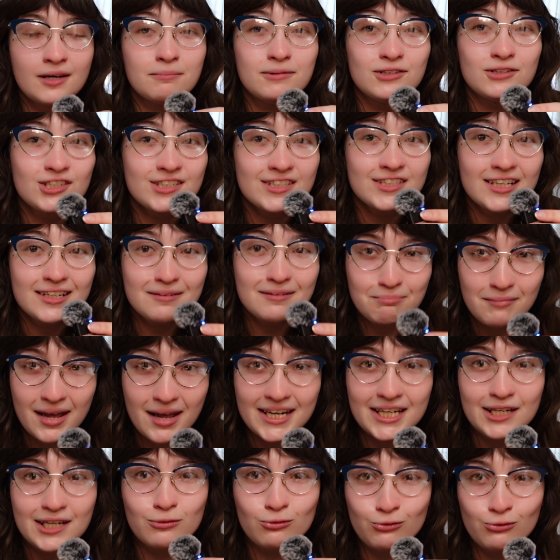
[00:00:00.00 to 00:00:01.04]
But just like
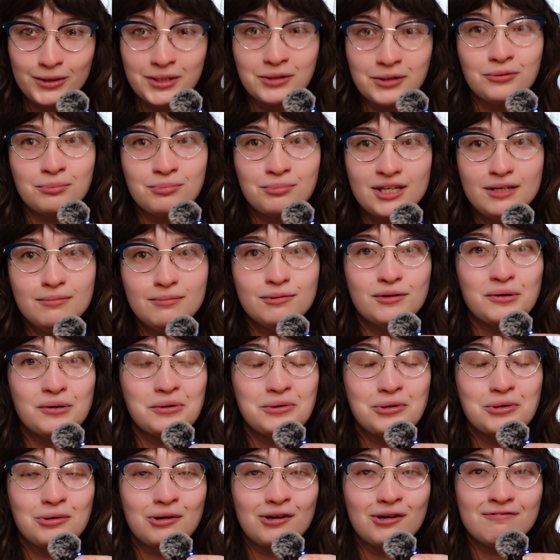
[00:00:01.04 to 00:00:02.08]
many real
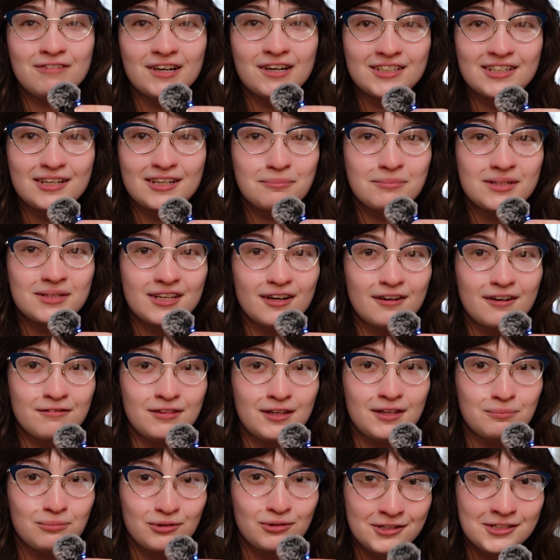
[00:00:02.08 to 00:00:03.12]
people who are victims of
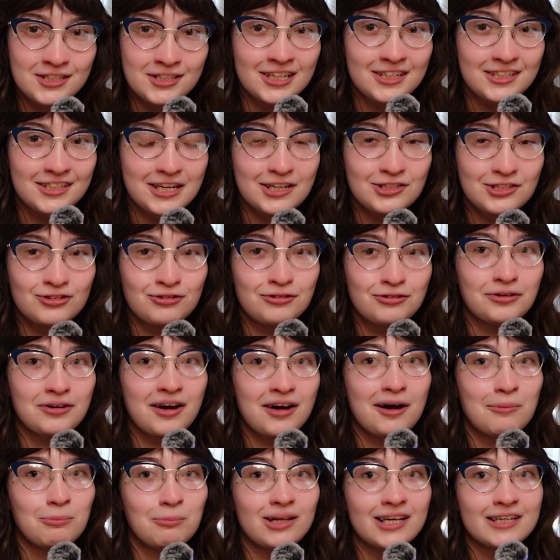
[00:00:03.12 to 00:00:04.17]
the prison industrial
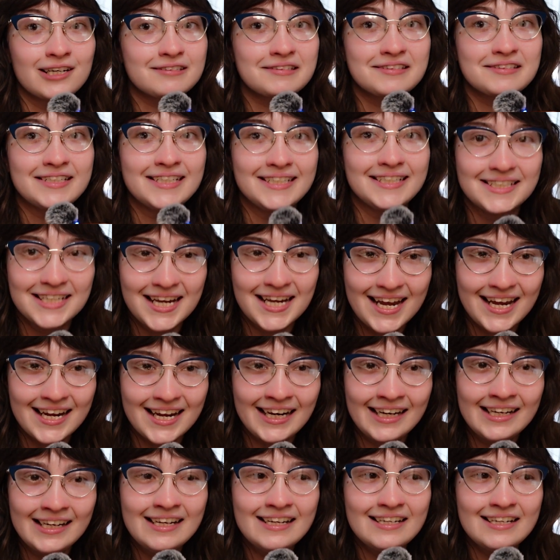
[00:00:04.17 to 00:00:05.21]
complex today,